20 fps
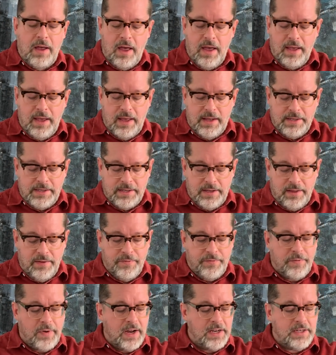against the
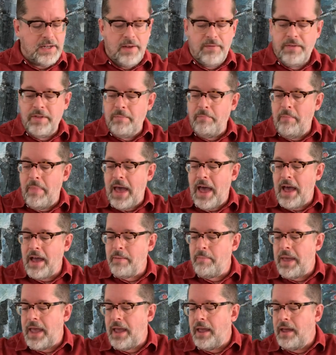front of the
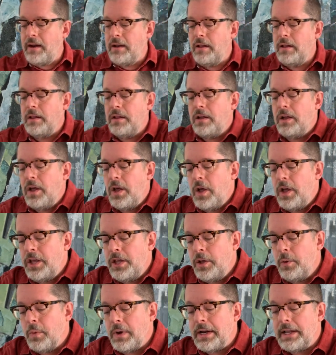back panel,
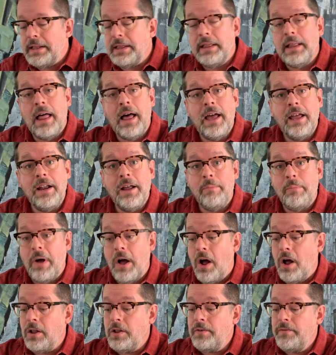you wanna line up
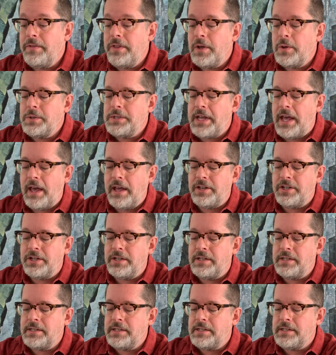all of those
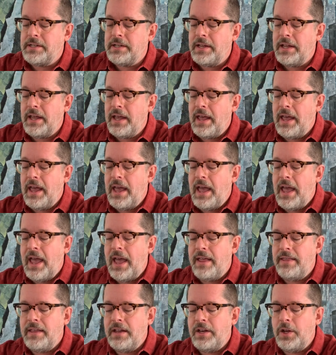edges
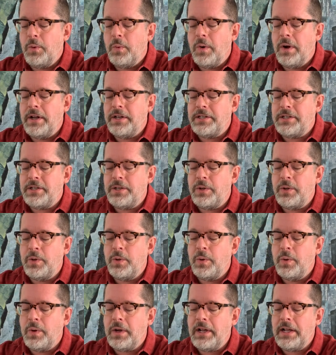and then you want
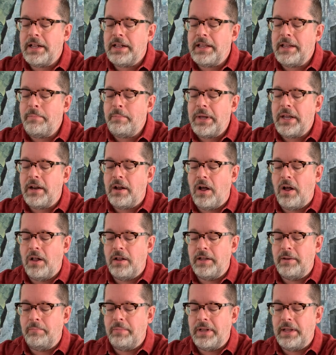to clip it
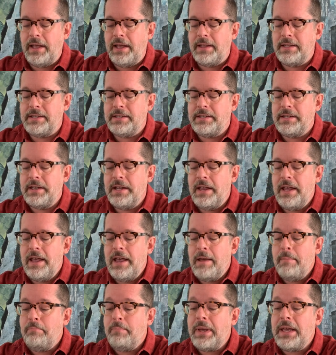all in place.
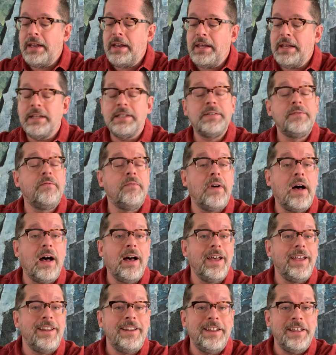Pinning is
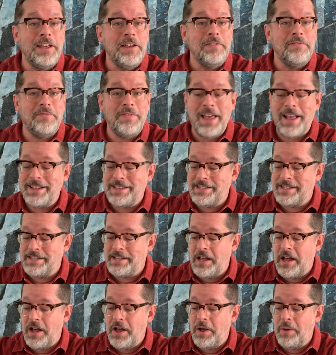fine if that's
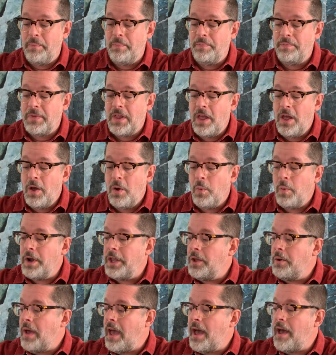um,
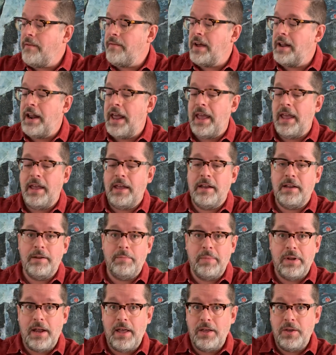what you have on hand,
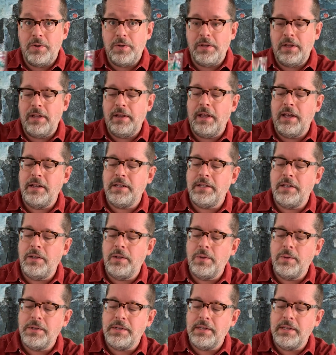but I usually like to
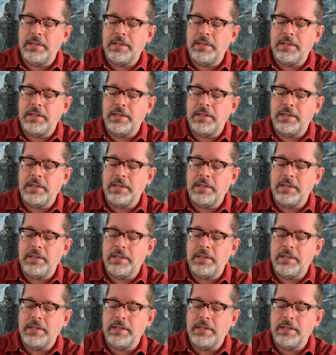use